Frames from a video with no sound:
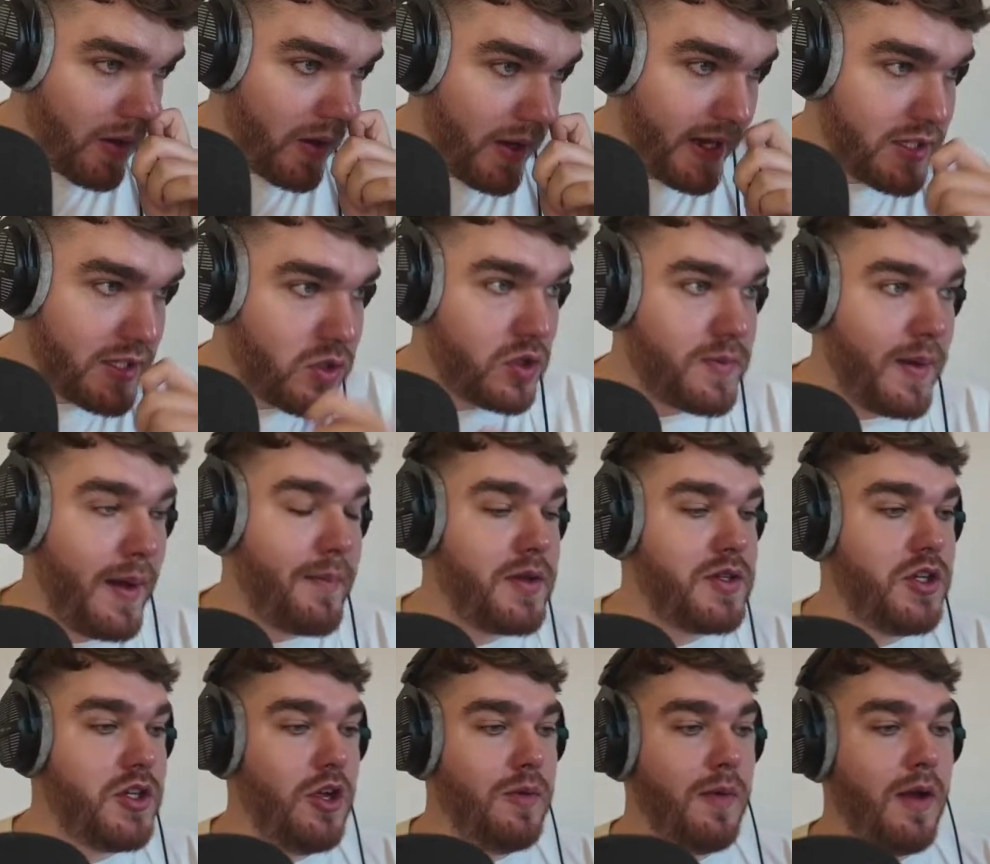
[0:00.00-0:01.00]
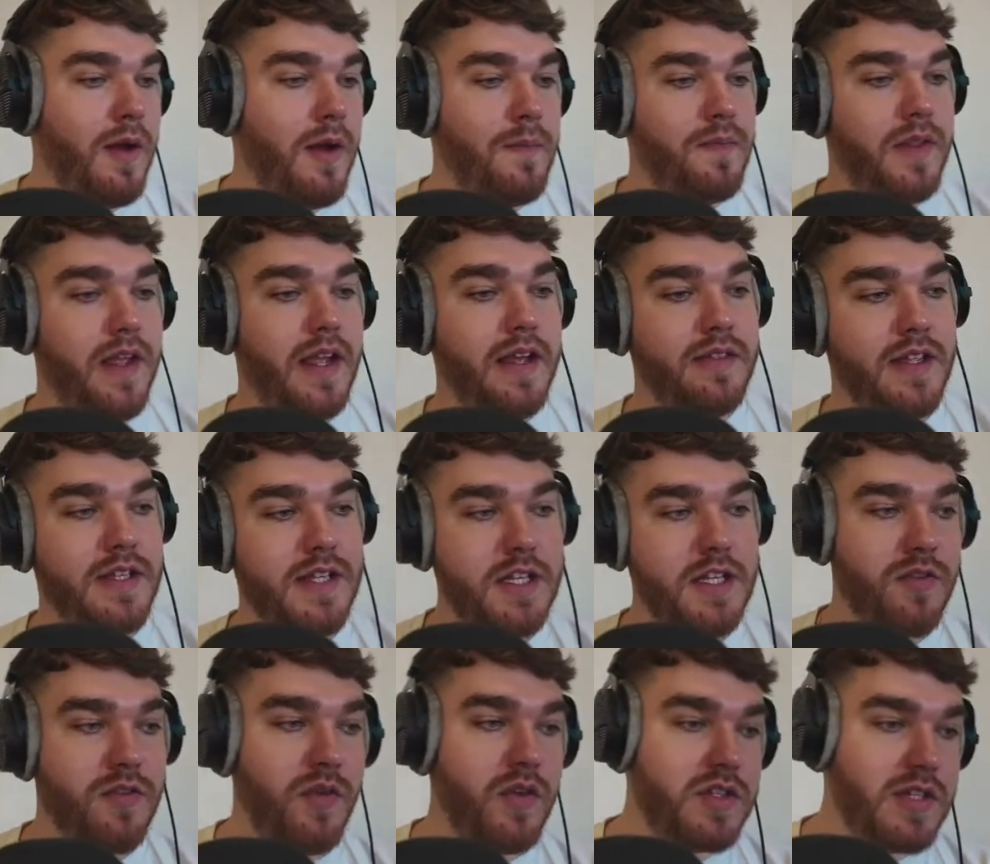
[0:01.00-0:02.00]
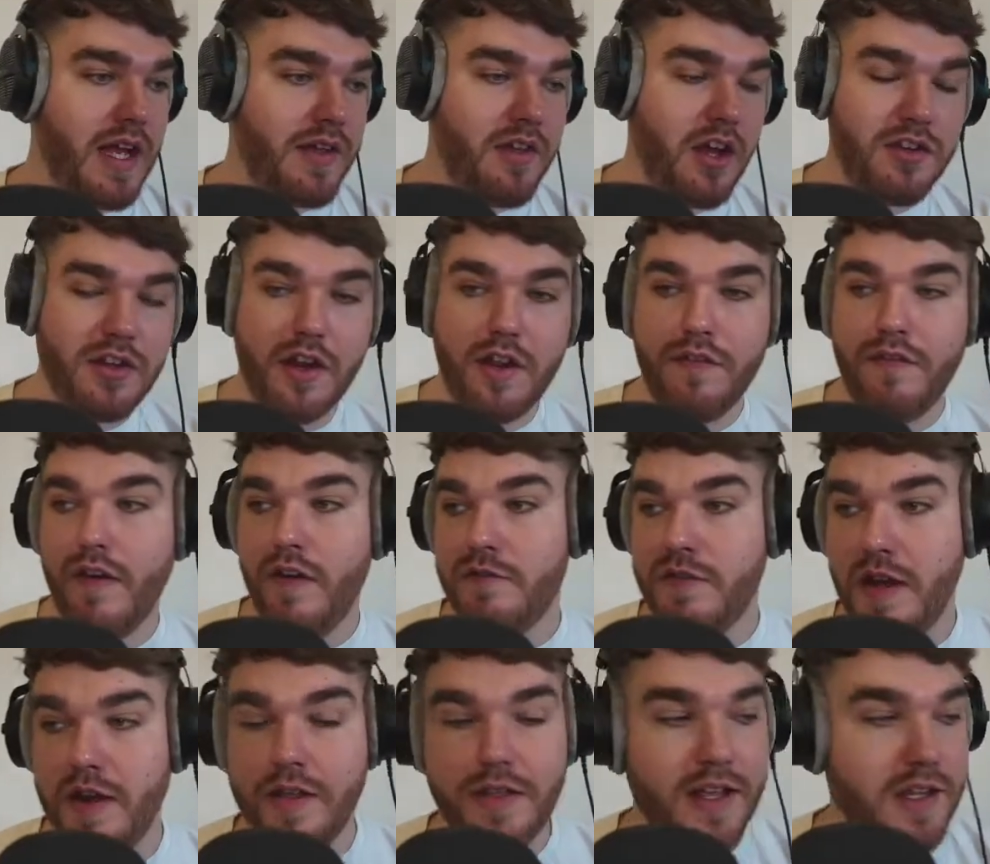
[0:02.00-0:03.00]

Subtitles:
Bissouma in this interview, saying, I don't know if I've done anything